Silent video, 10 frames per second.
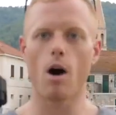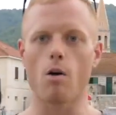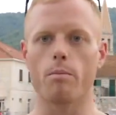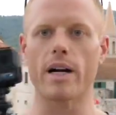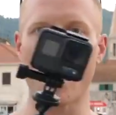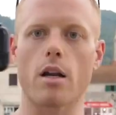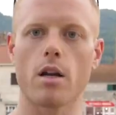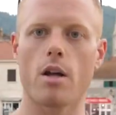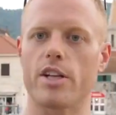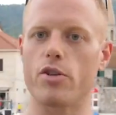Oh my
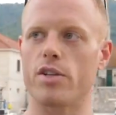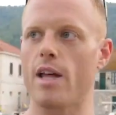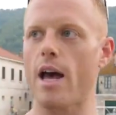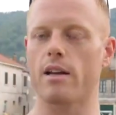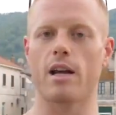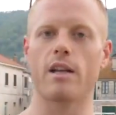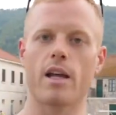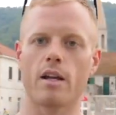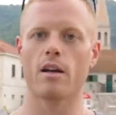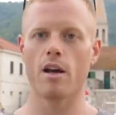God, did you see that? And
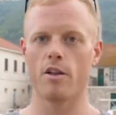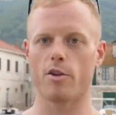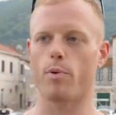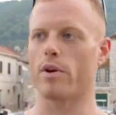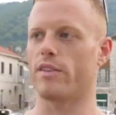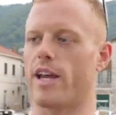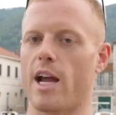then they're pointing the